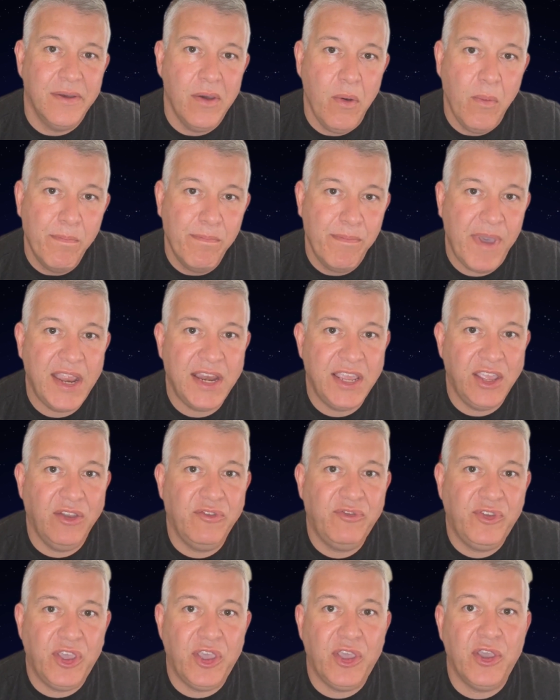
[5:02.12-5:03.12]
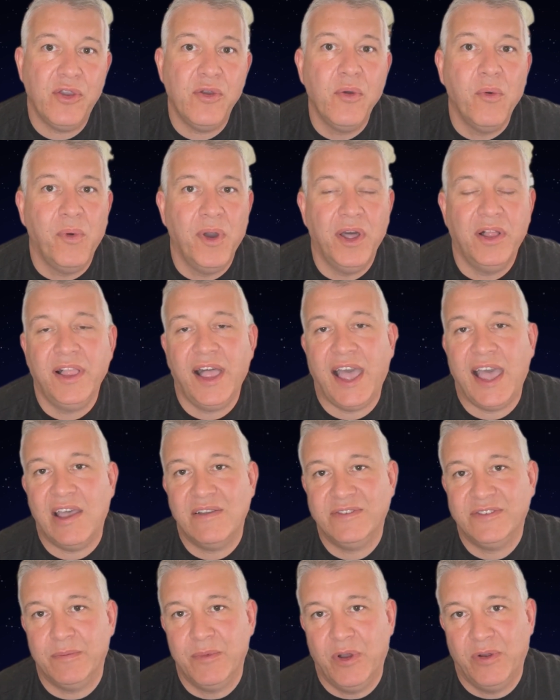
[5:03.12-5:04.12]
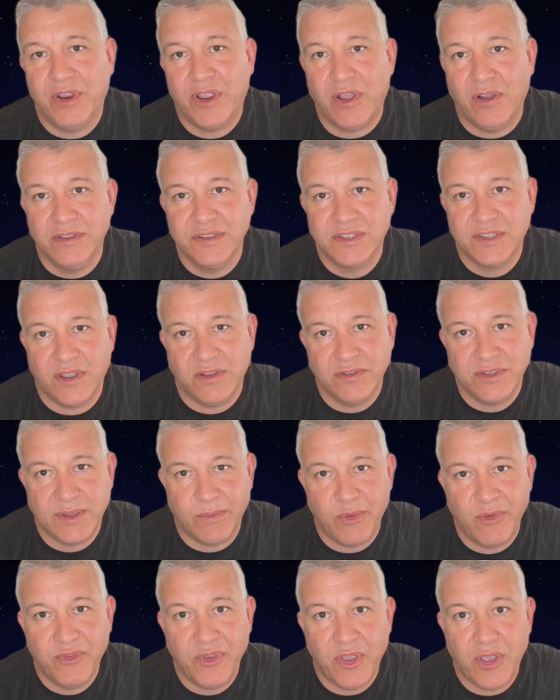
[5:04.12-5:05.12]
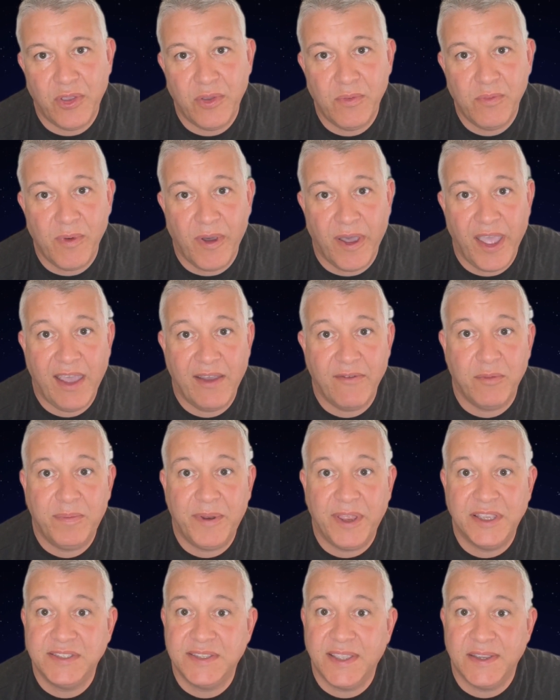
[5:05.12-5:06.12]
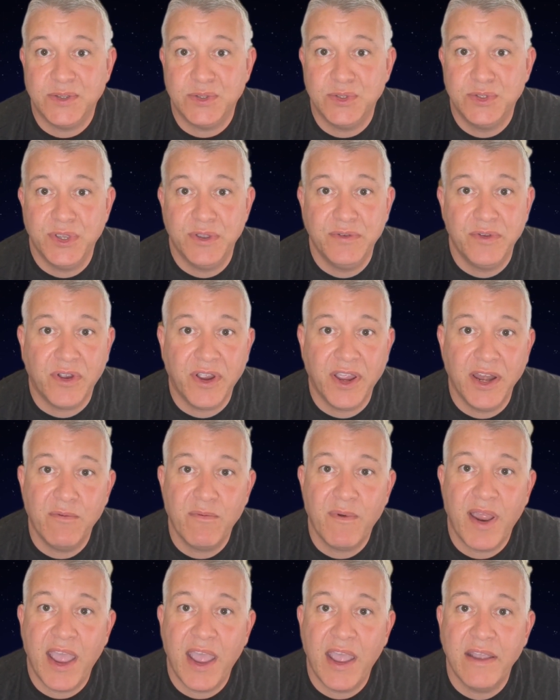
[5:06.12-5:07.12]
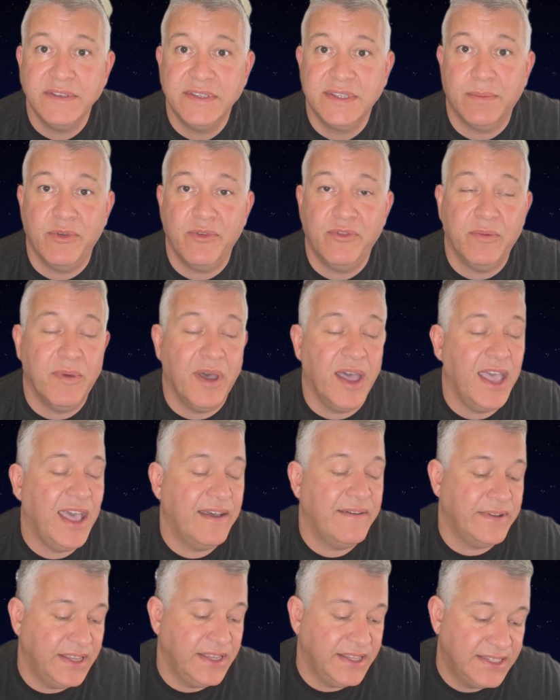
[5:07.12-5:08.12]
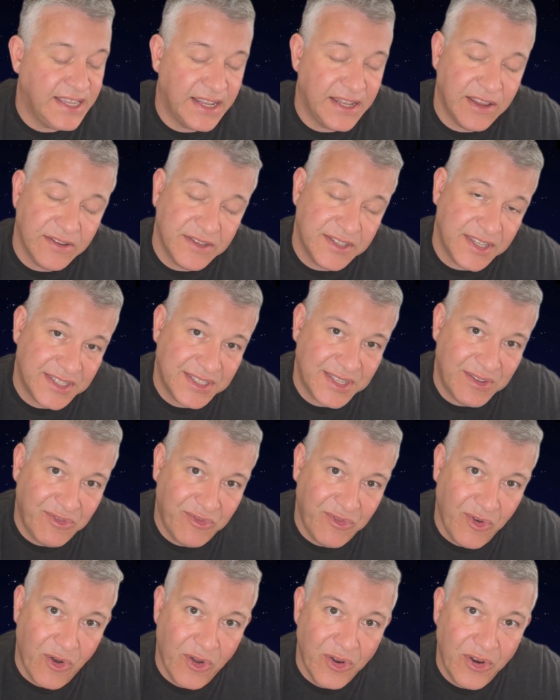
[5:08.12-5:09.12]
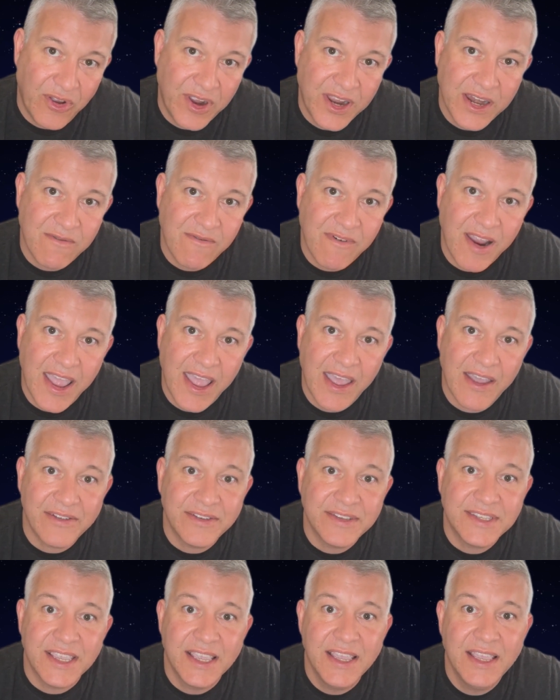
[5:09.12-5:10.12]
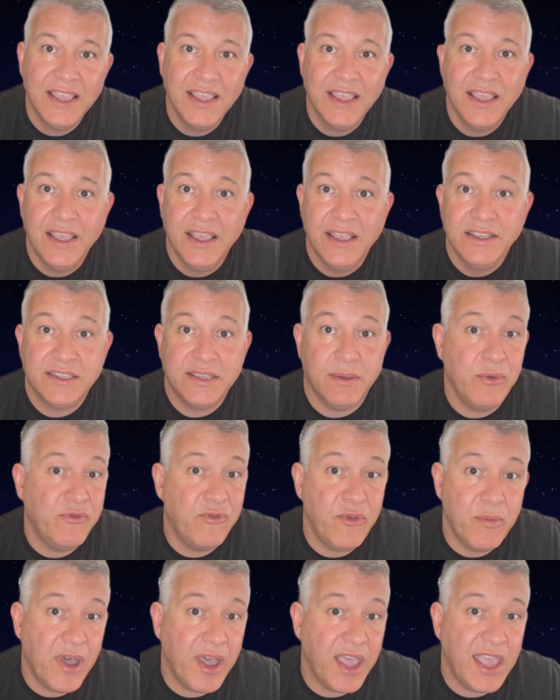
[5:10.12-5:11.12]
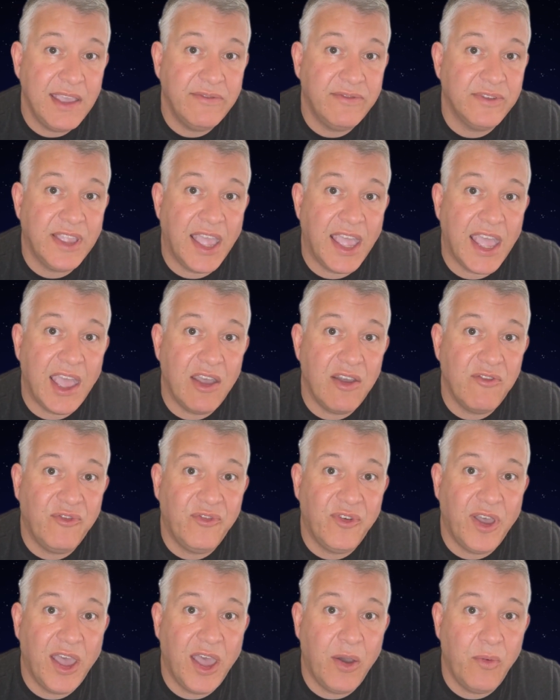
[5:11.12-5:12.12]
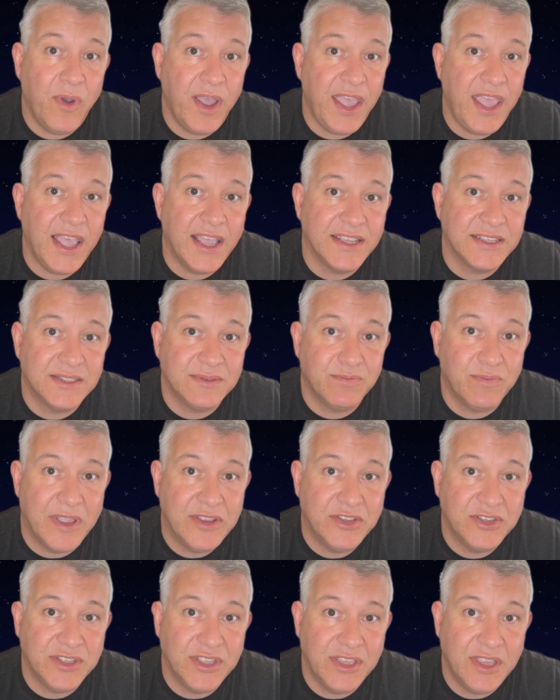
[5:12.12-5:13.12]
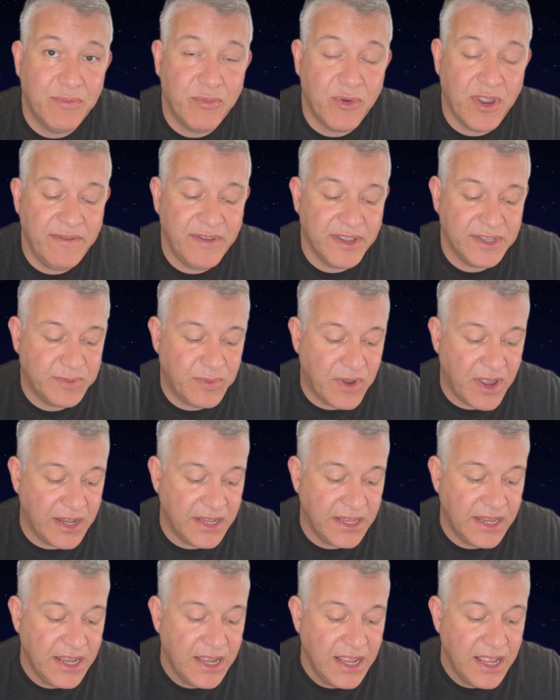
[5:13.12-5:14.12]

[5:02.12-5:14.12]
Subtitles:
Many of you will have some older consoles. Some of you might have a PlayStation 2 knocking around. Some of you might have a Nintendo 64 knocking around. Some of you might even have a Wii, as mentioned in the previous one.